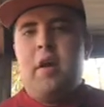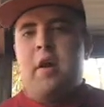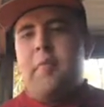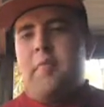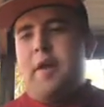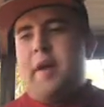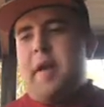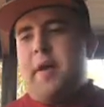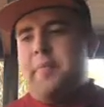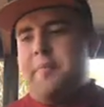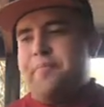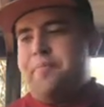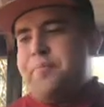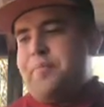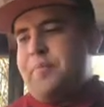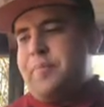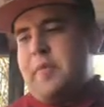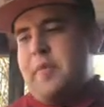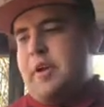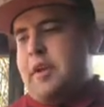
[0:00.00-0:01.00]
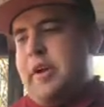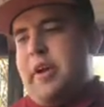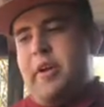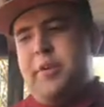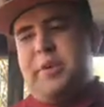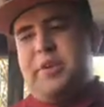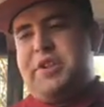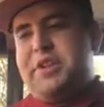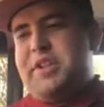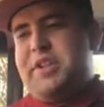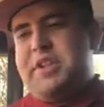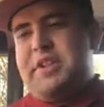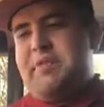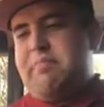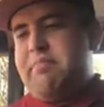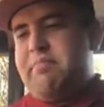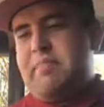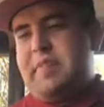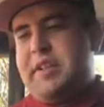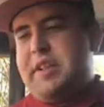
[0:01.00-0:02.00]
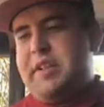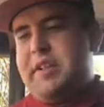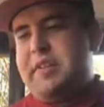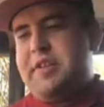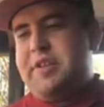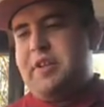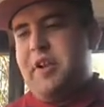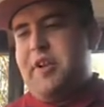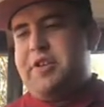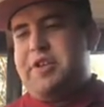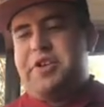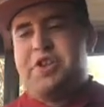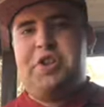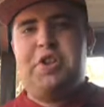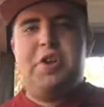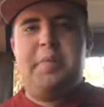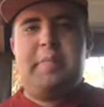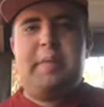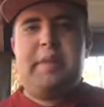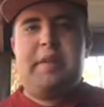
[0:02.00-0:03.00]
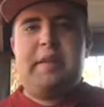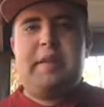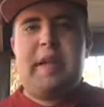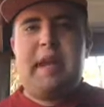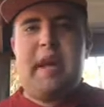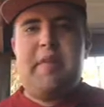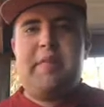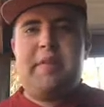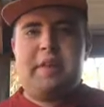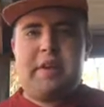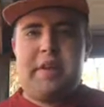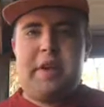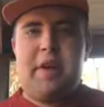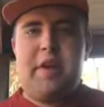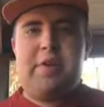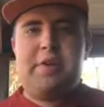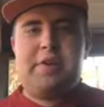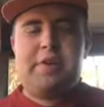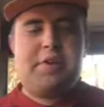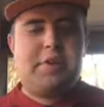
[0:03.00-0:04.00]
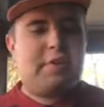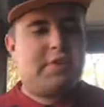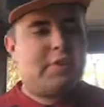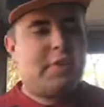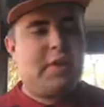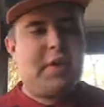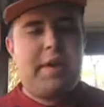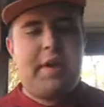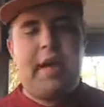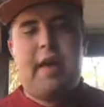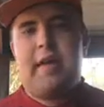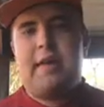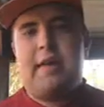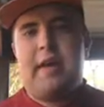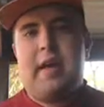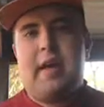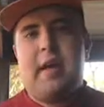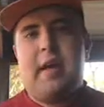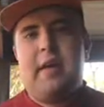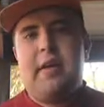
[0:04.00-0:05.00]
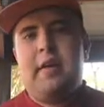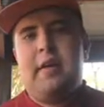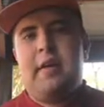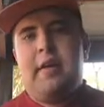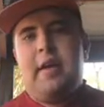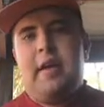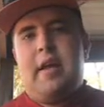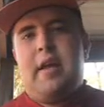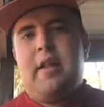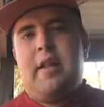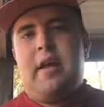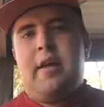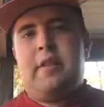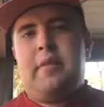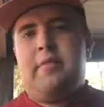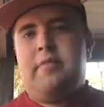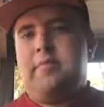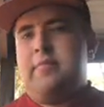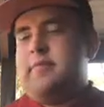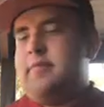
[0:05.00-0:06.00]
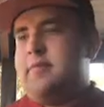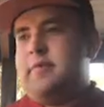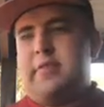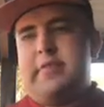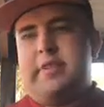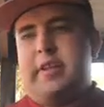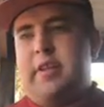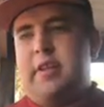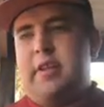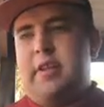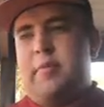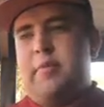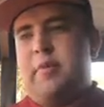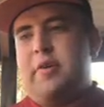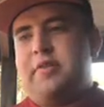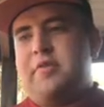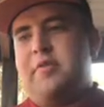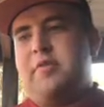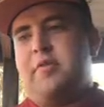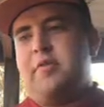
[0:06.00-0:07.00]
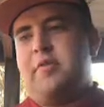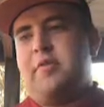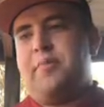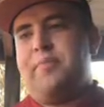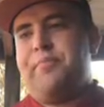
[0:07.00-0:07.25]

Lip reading: But it was just so stupid having the coach going out there and then telling them what to do.